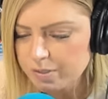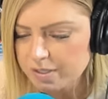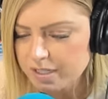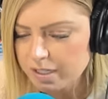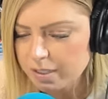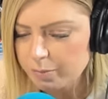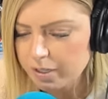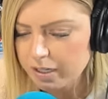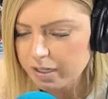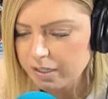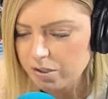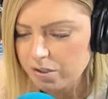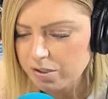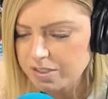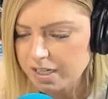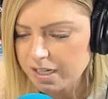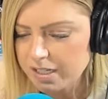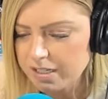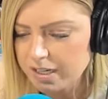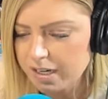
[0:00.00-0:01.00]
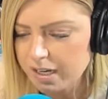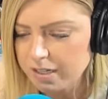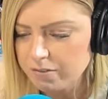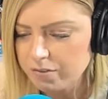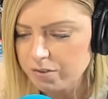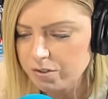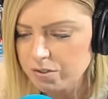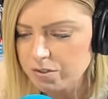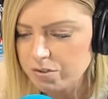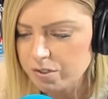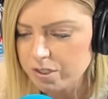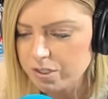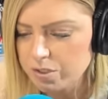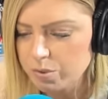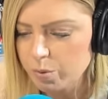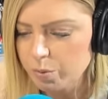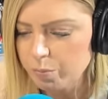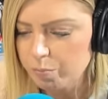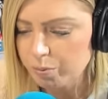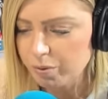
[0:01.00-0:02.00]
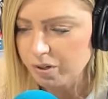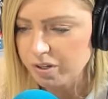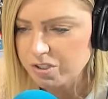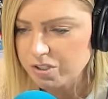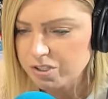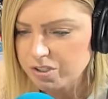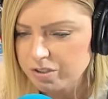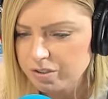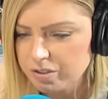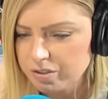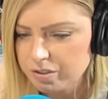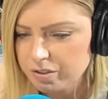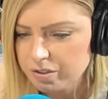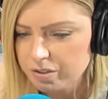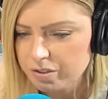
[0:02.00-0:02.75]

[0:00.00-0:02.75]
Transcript: woman celebrating her 10-year anniversary to a bridge.